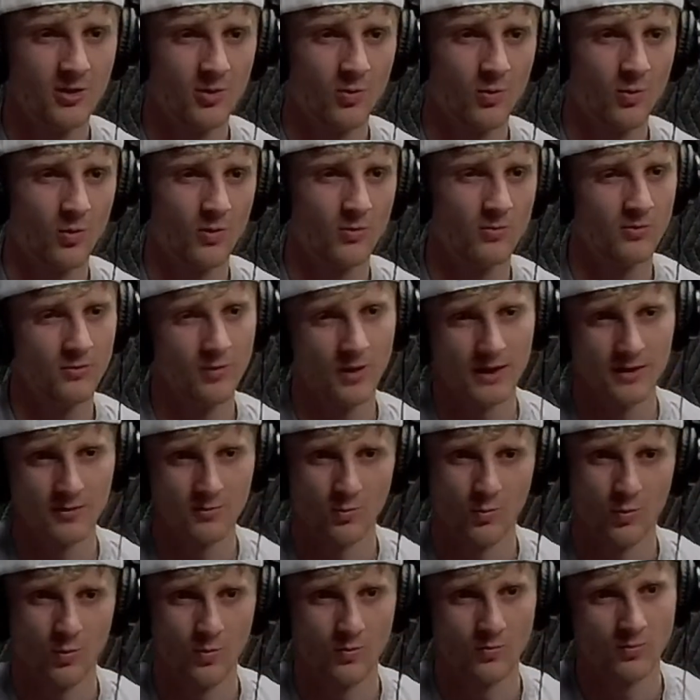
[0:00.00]
like,
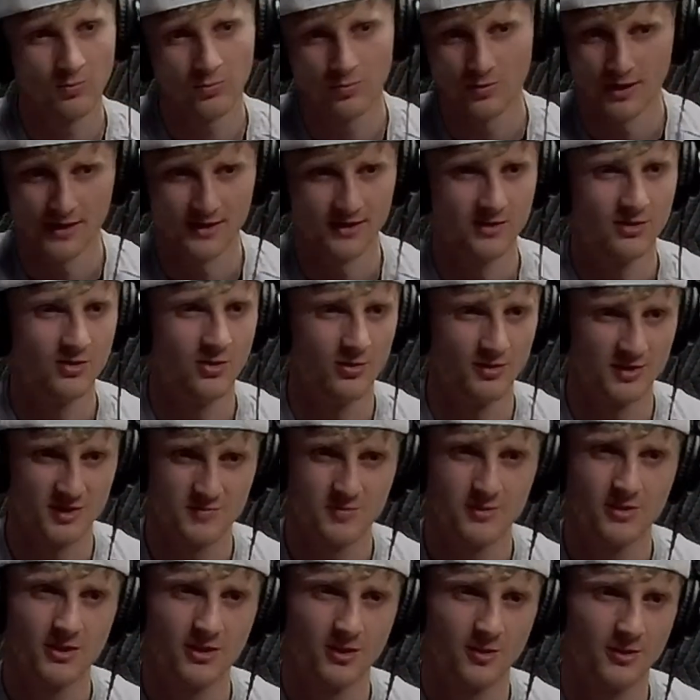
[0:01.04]
you know, just
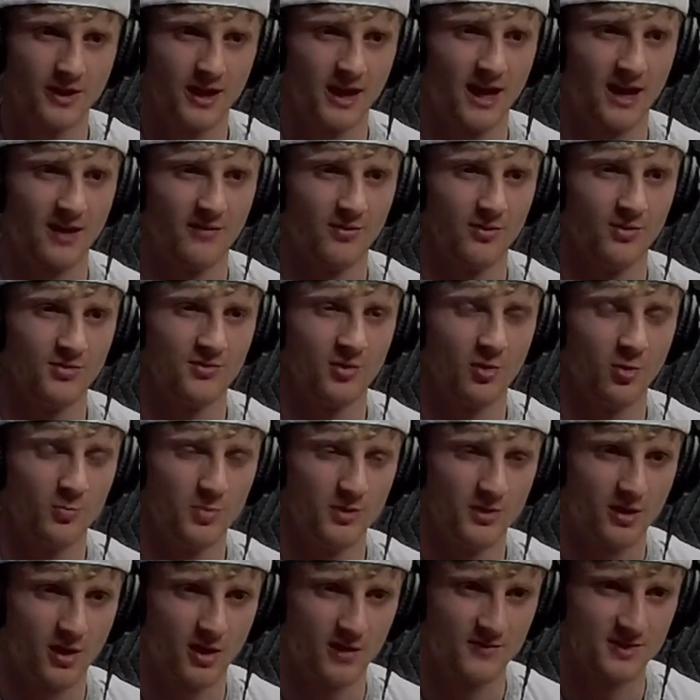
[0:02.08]
being able to have those
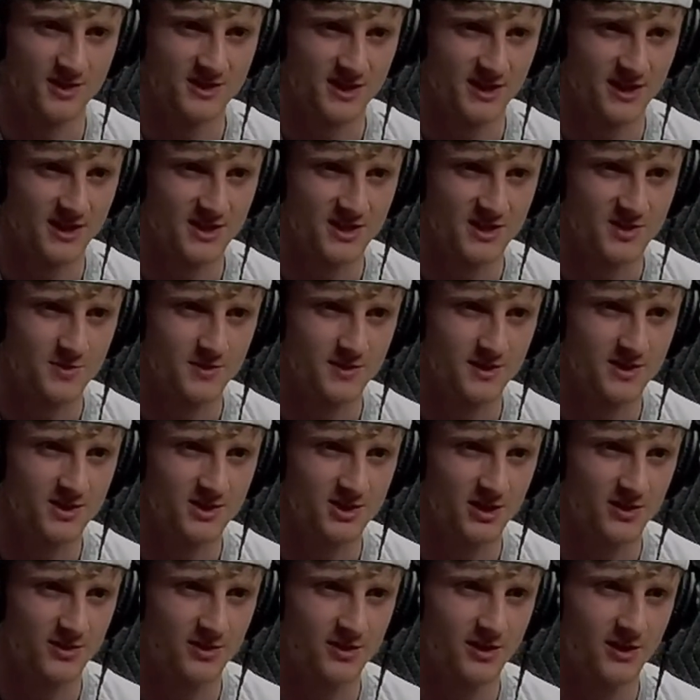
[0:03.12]
open conversations with
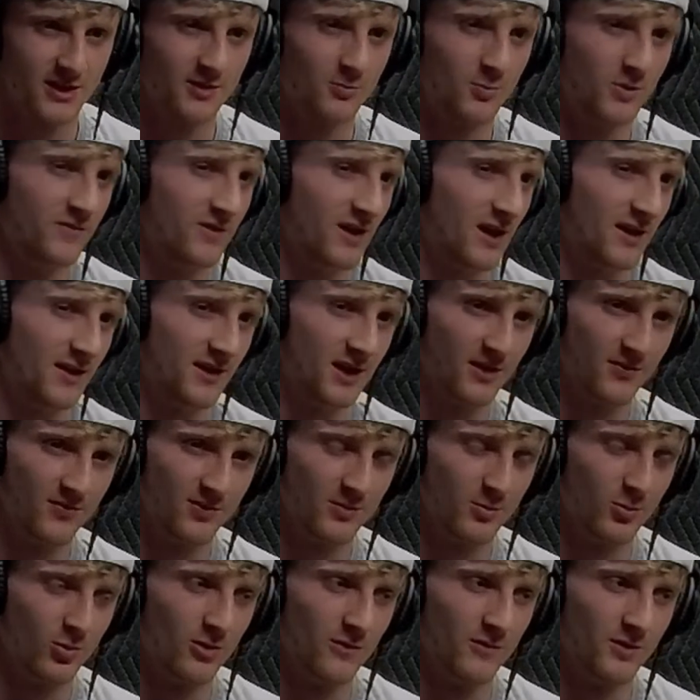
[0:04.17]
each other, and we've had
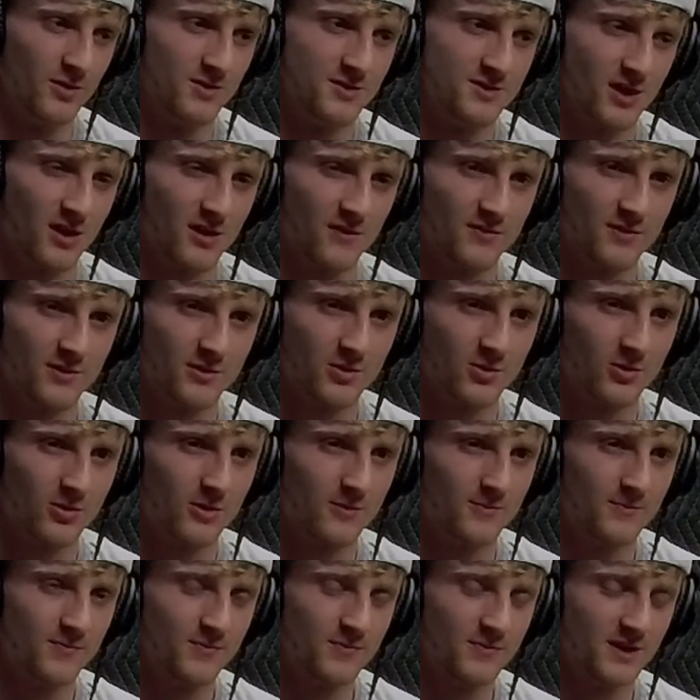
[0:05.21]
definitely more of those off the
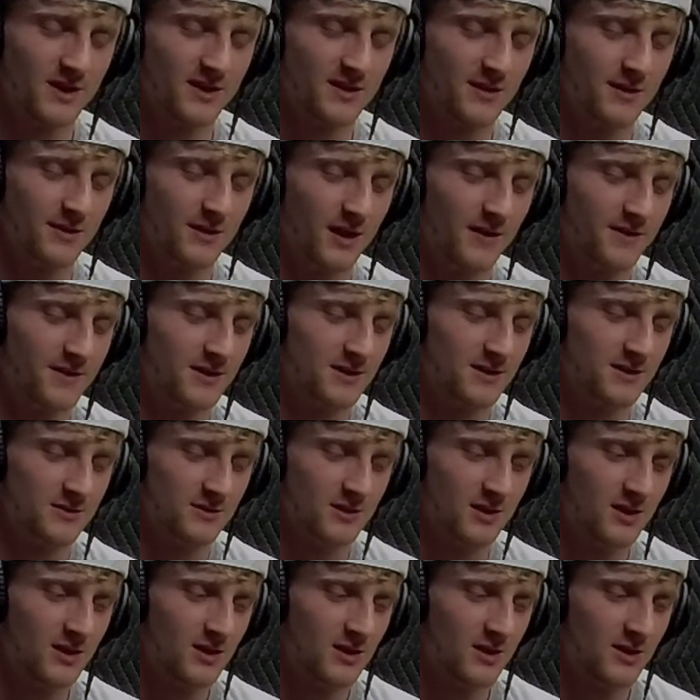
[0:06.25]
court. And I think
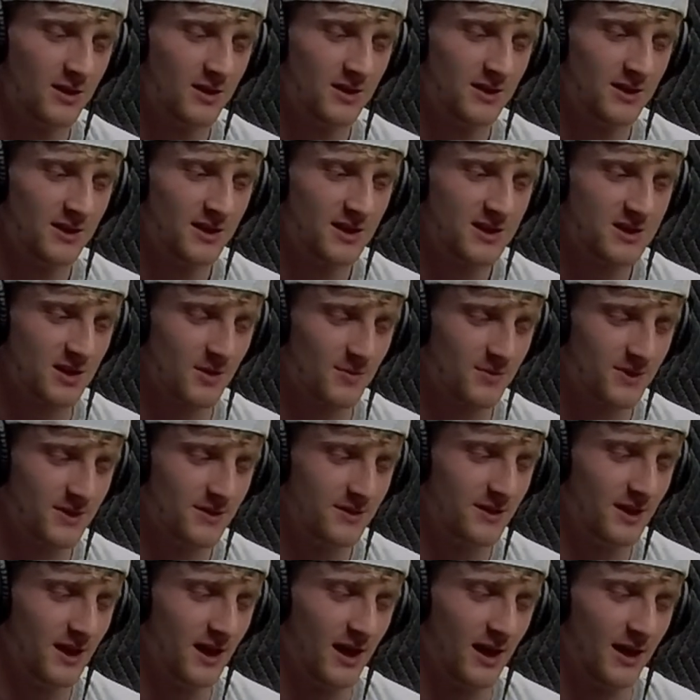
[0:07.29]

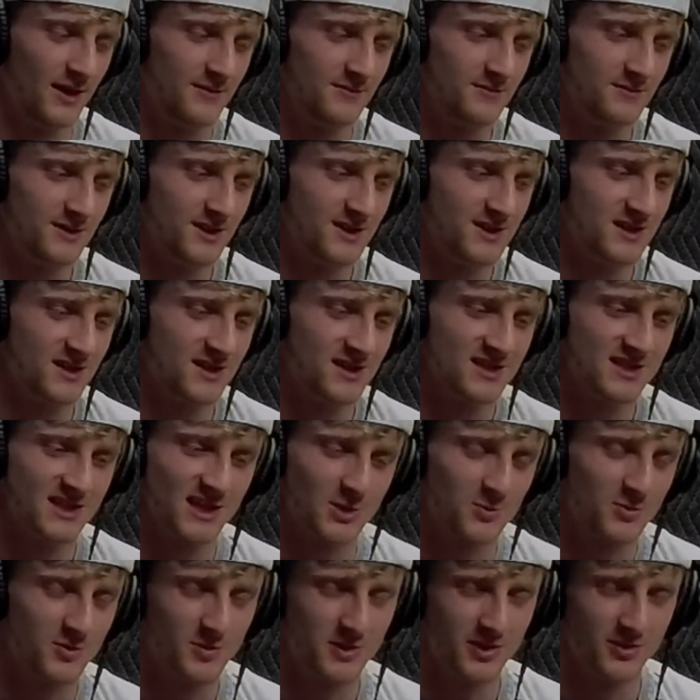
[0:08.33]
something that is going to
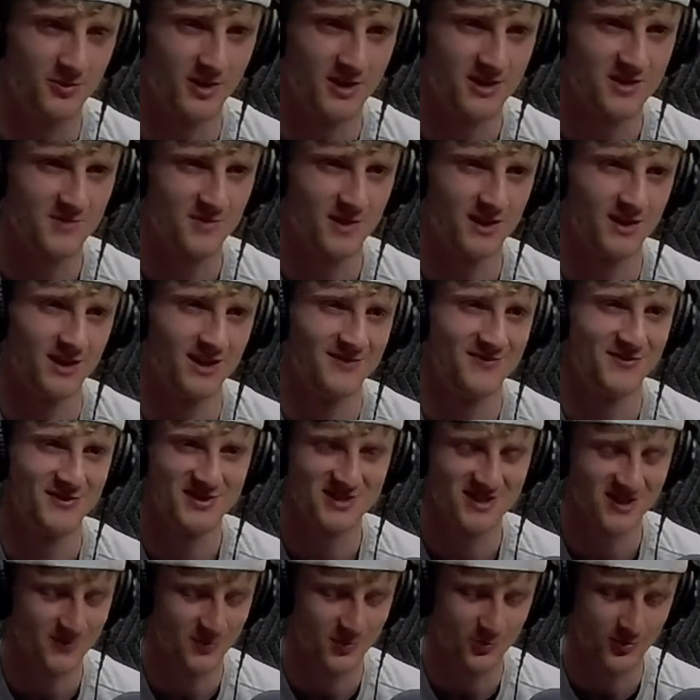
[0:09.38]
stick with me the rest of my life is
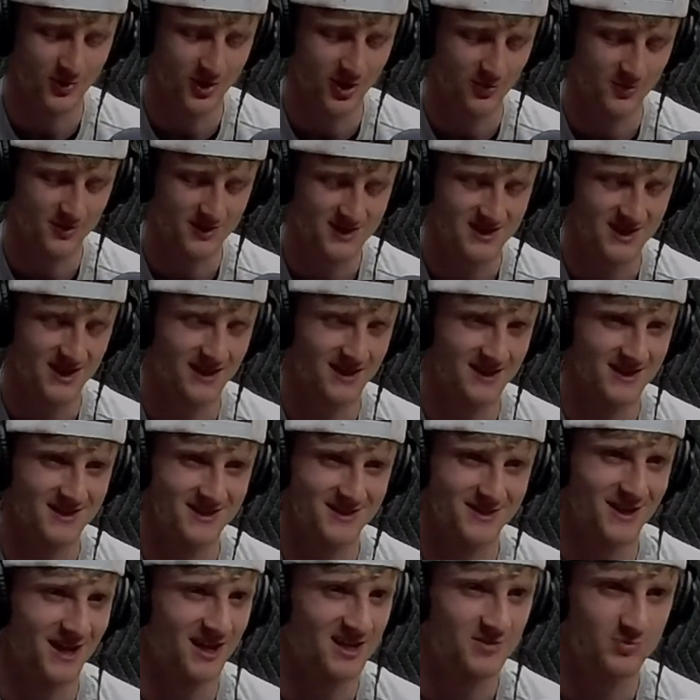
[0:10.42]
something we always say
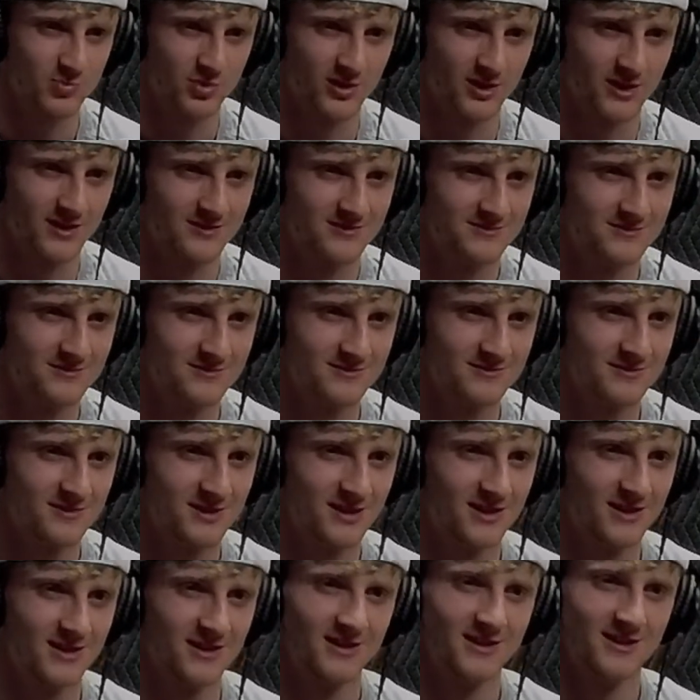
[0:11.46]
is next play.
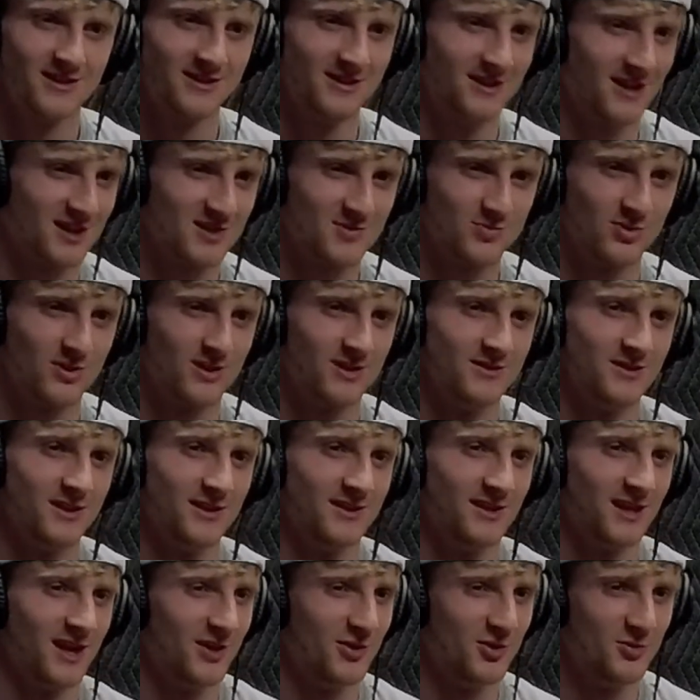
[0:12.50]
Next play.
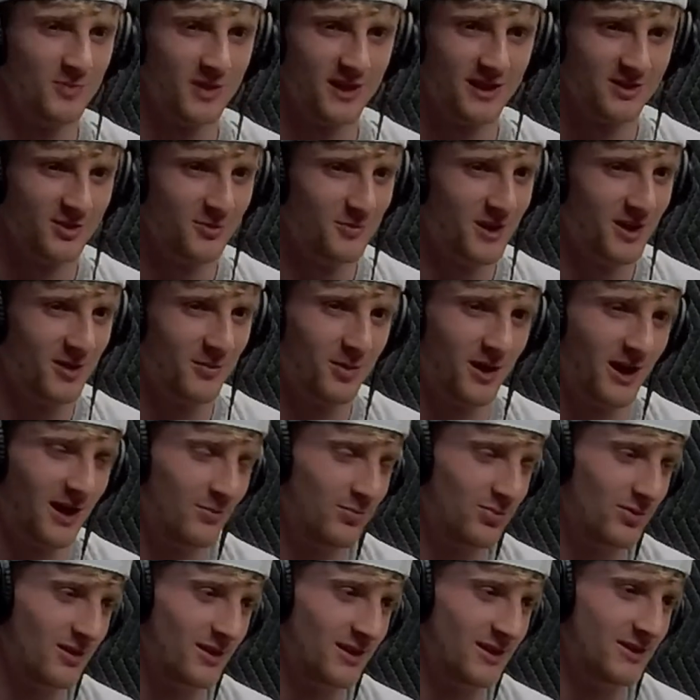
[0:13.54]
Like, yeah, you made a
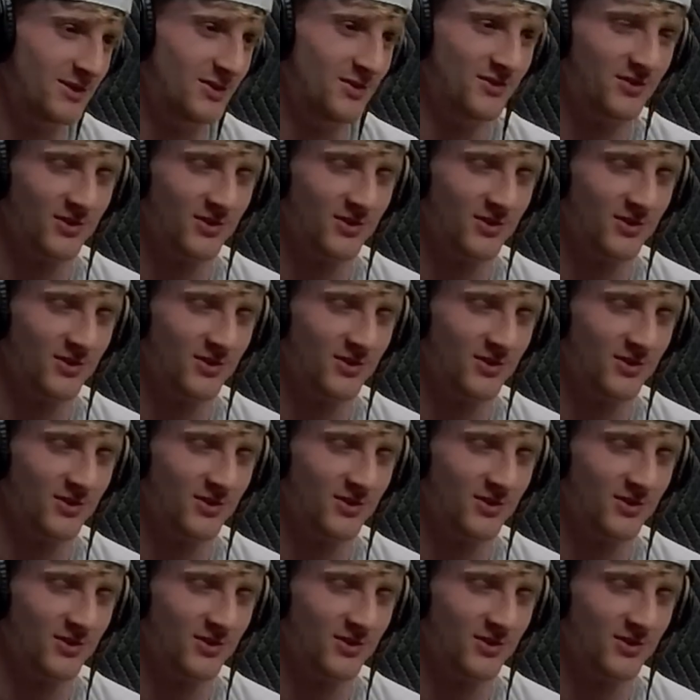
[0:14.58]
bad play, you